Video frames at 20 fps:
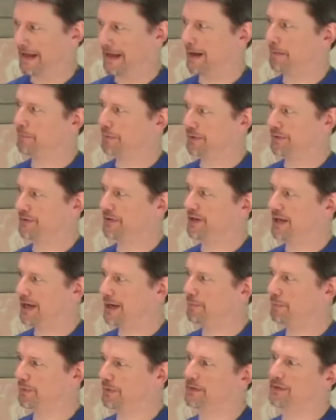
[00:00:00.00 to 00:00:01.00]
apples and
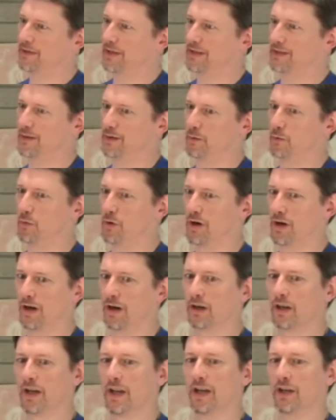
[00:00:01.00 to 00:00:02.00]
apples, as it
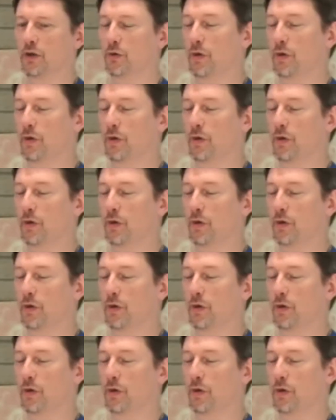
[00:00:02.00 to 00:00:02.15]
were.